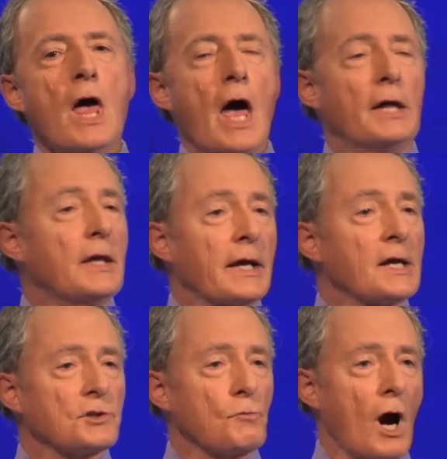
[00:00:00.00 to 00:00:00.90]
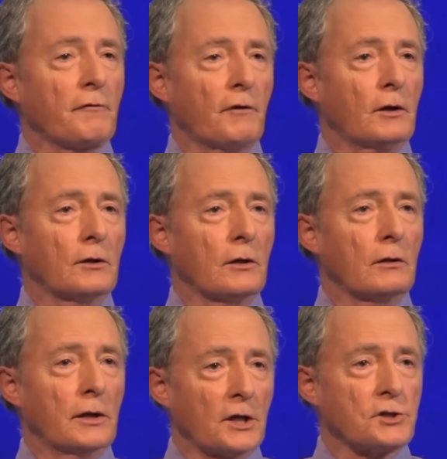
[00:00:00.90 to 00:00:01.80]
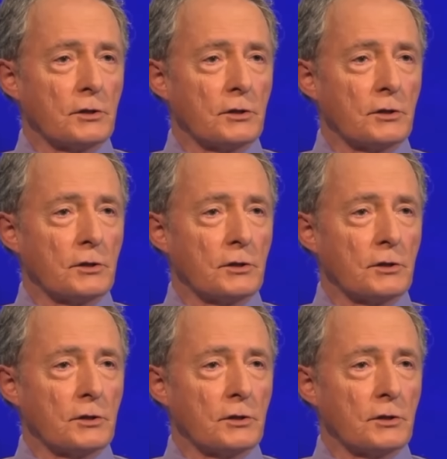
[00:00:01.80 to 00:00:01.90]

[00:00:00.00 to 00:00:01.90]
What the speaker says: And then I guess the Rockefeller Initiative